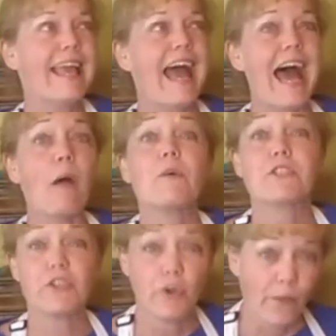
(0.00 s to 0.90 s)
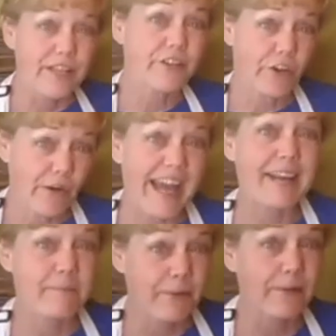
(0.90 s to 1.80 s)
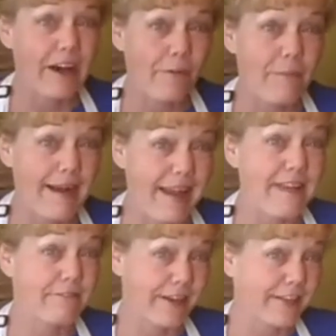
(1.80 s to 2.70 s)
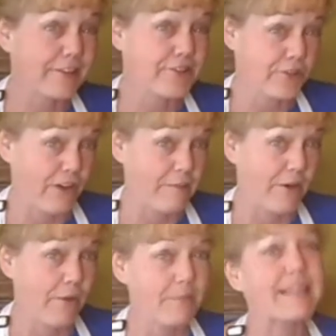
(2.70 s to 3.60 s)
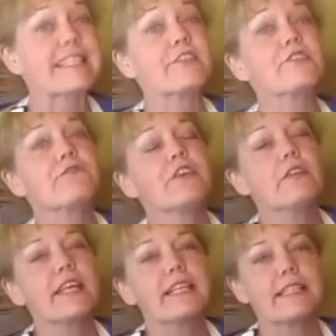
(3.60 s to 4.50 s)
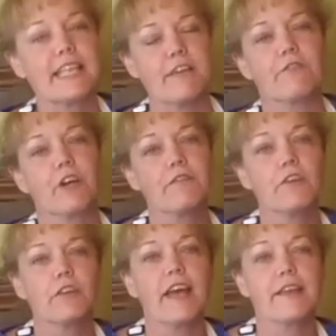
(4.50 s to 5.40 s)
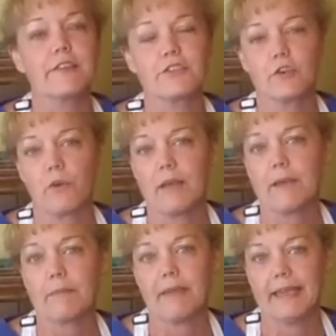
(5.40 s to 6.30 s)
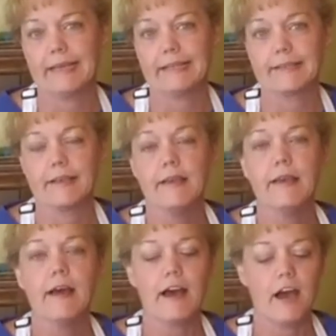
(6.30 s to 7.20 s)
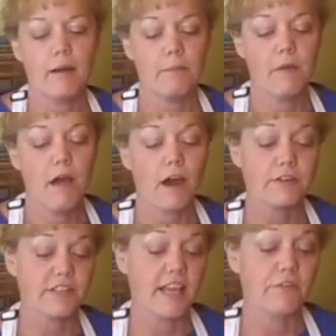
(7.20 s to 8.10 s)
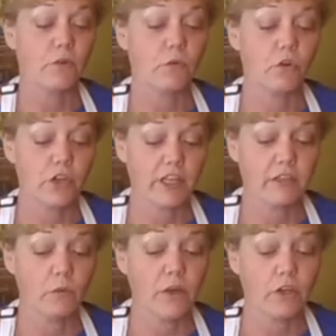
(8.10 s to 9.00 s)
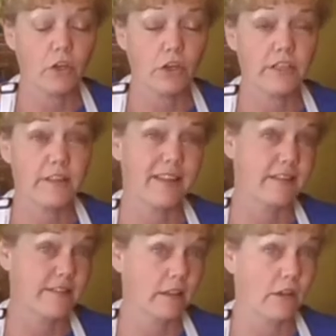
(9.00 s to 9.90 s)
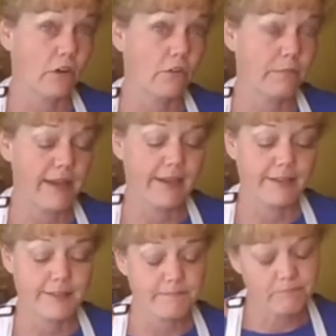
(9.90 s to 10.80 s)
I was going to go ahead and pull out my regular ceramic one because I just feel that it's safer. I feel that the ceramic pans are safer when cooked than the silicone pans.